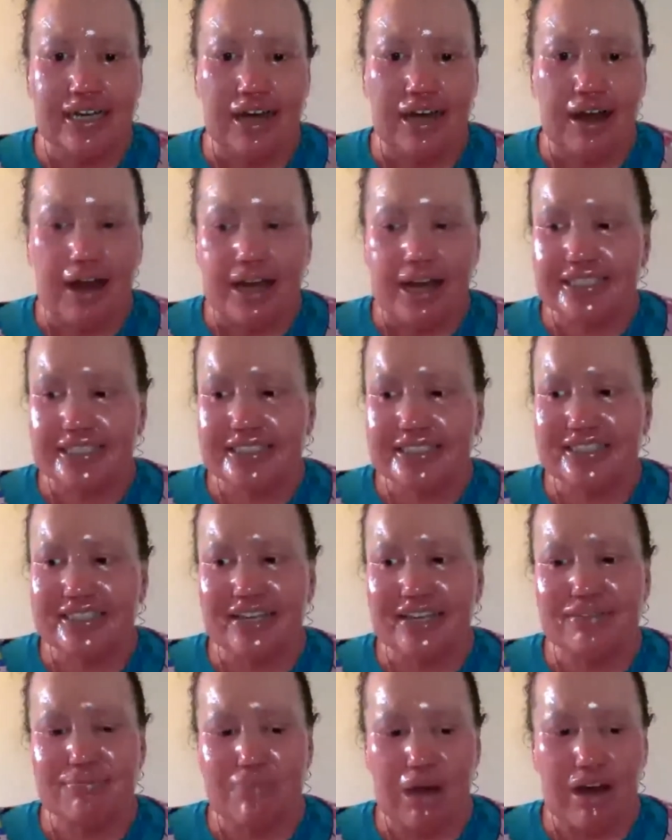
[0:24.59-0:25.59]
I
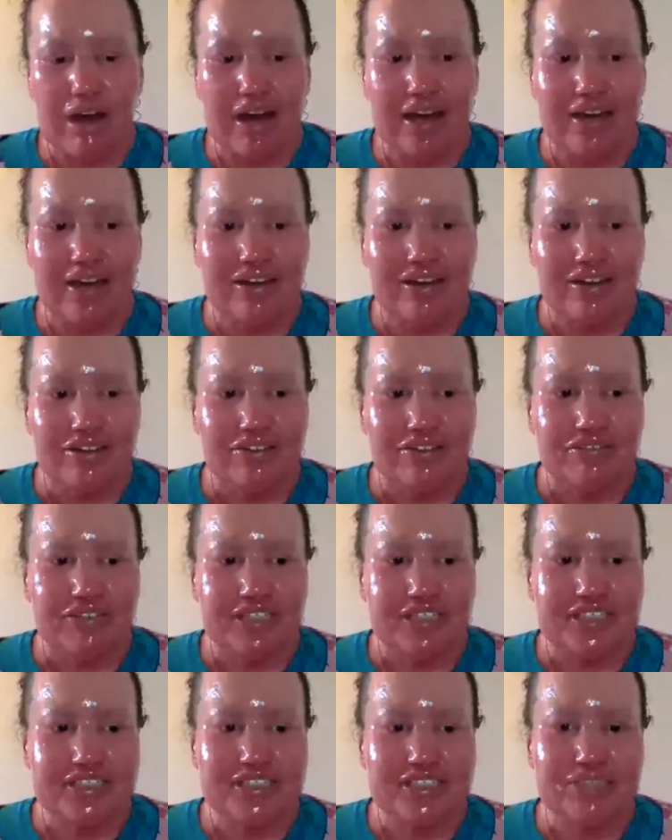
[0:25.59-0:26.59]
extend my
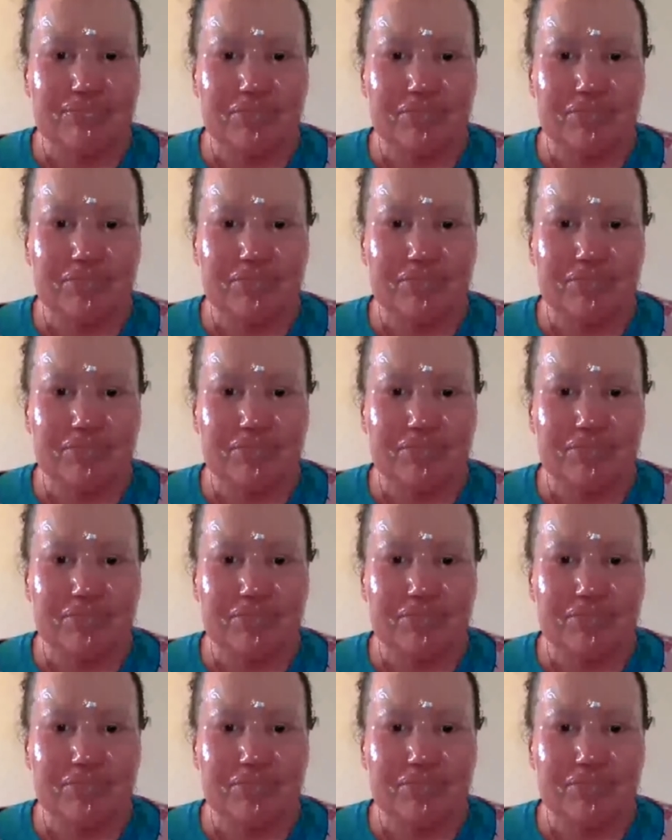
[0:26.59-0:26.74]
friendship